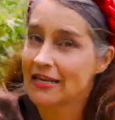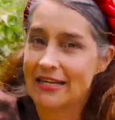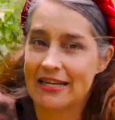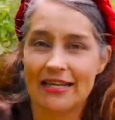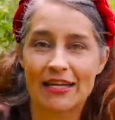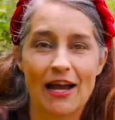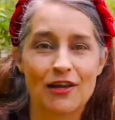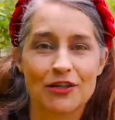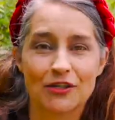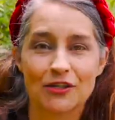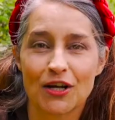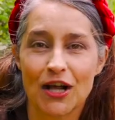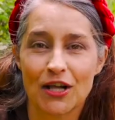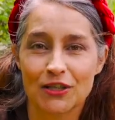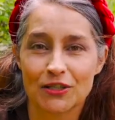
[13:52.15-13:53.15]
get out your
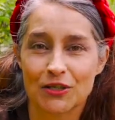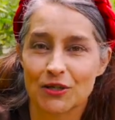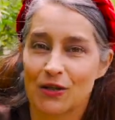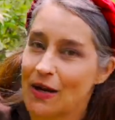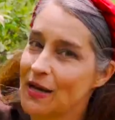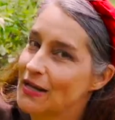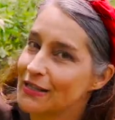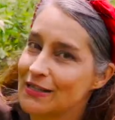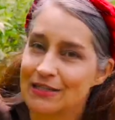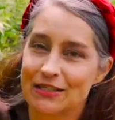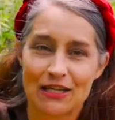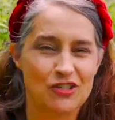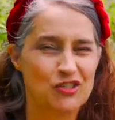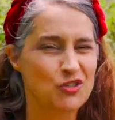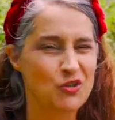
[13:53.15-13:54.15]
color crayons
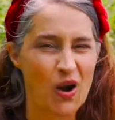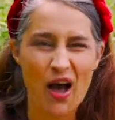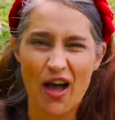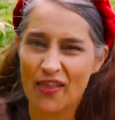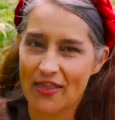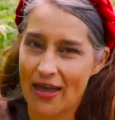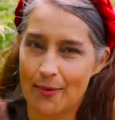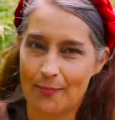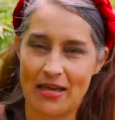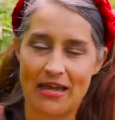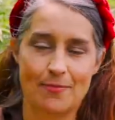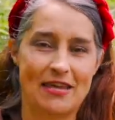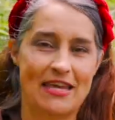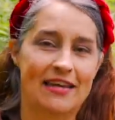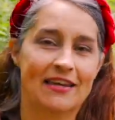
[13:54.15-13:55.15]
and draw that
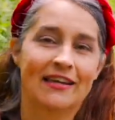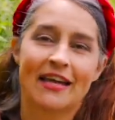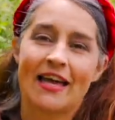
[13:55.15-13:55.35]
baby.